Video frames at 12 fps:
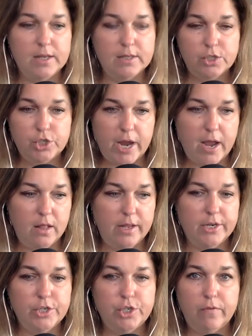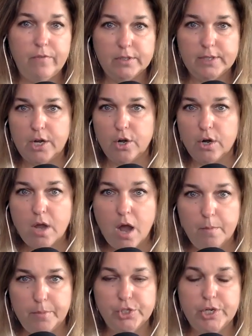It's a challenge. It feels like you're
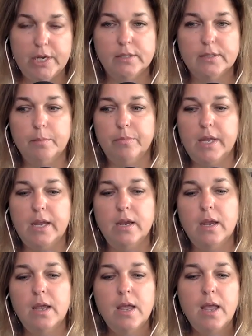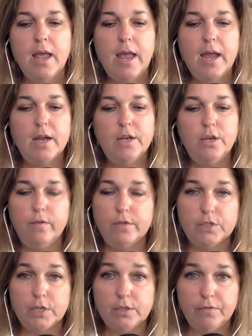accomplishing something, and you
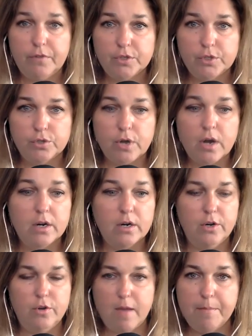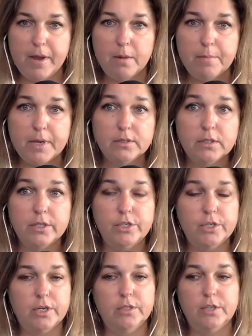start to feel stronger and you have better muscle
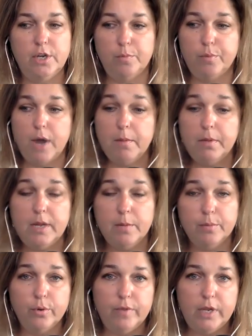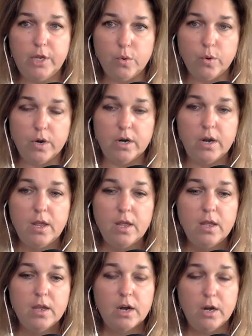endurance, and you're probably improving your
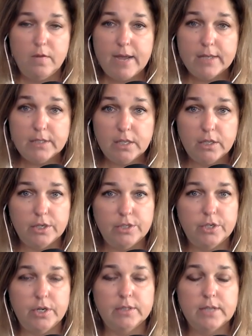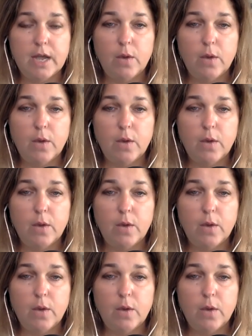cardiovascular endurance.